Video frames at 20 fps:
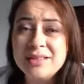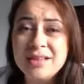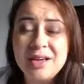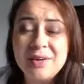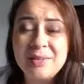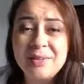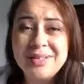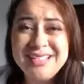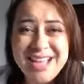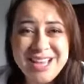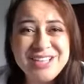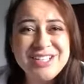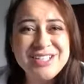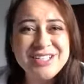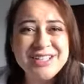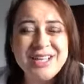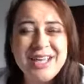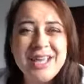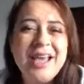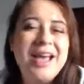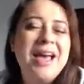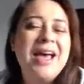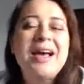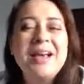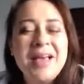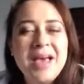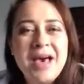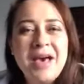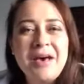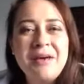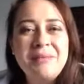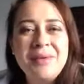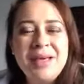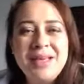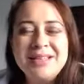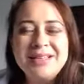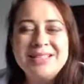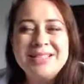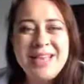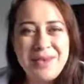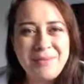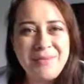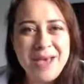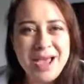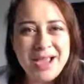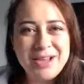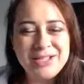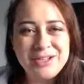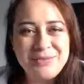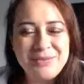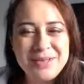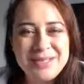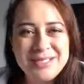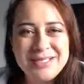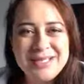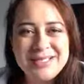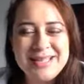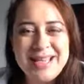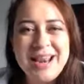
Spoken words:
that could potentially come to impact your business.